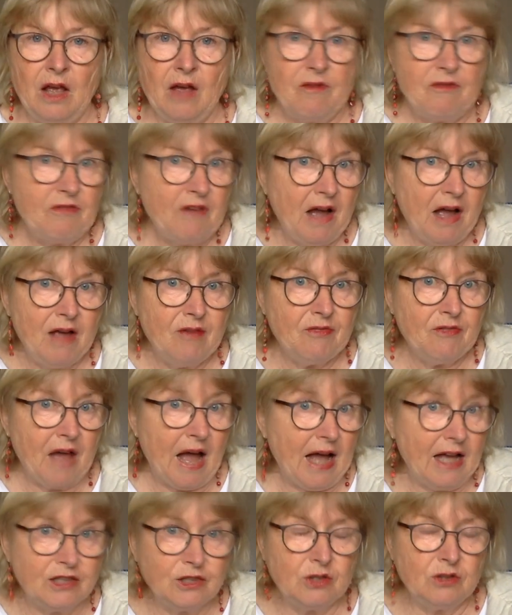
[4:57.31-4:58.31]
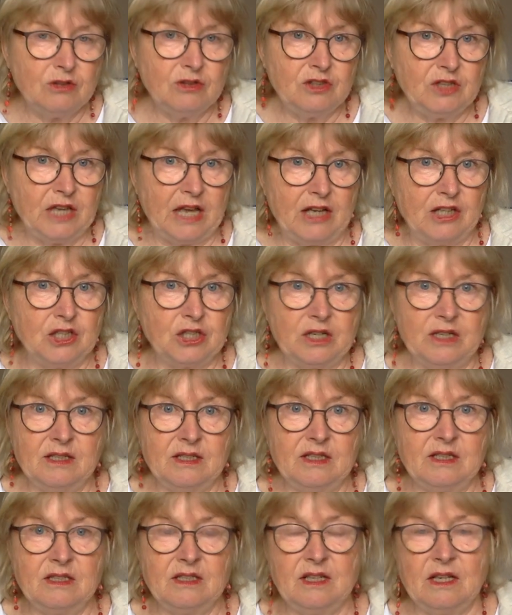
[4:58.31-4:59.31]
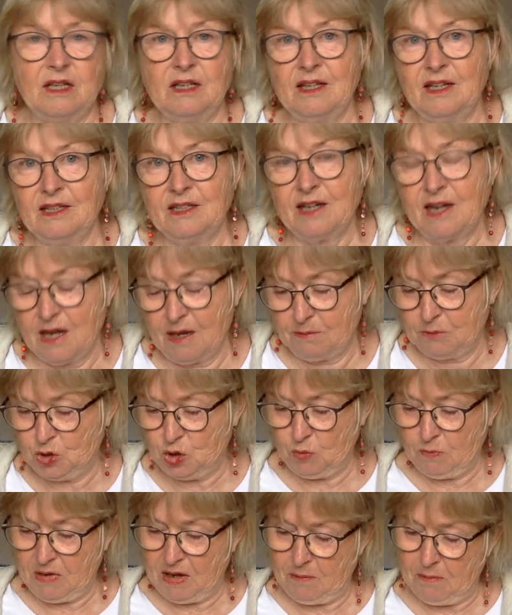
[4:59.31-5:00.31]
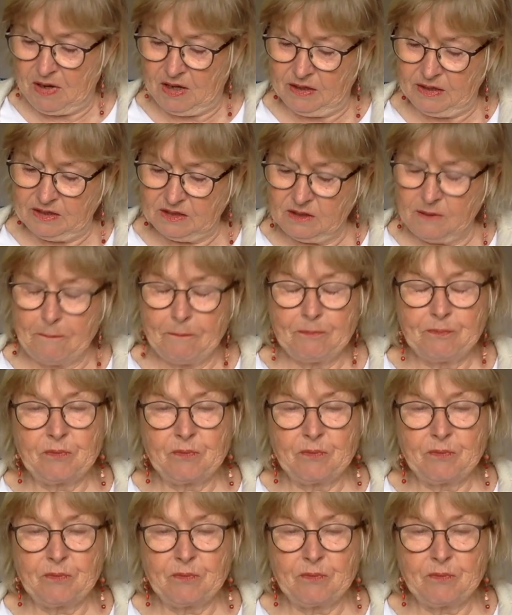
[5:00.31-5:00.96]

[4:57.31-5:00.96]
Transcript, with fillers: Five associations that come to my mind.